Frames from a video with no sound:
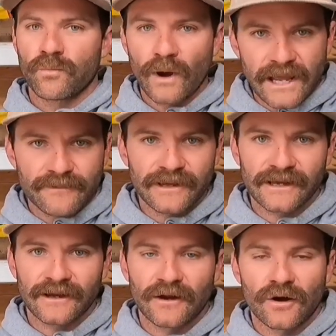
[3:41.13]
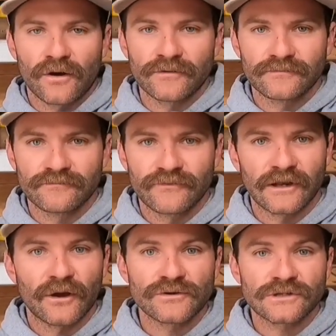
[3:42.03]
way better on
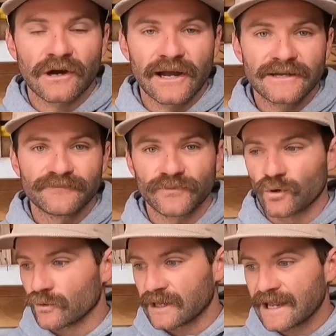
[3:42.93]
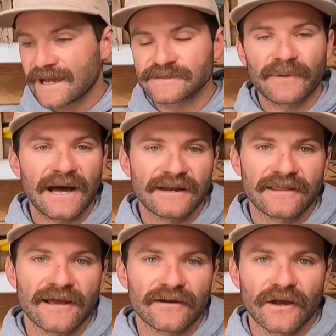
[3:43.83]
the low tide or the last part
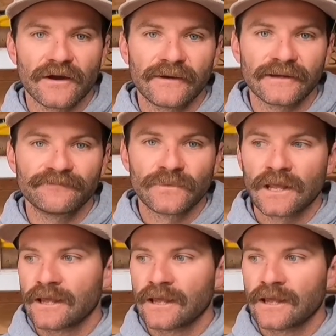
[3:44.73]
of the outgoing,